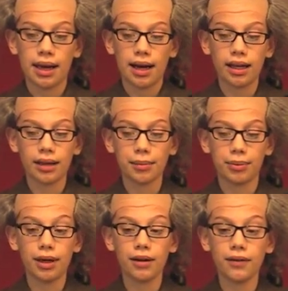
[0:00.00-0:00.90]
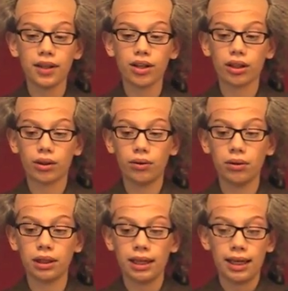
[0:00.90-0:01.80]
I am 12 years
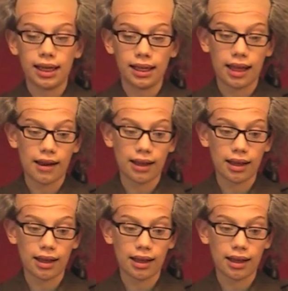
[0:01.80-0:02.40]
old and have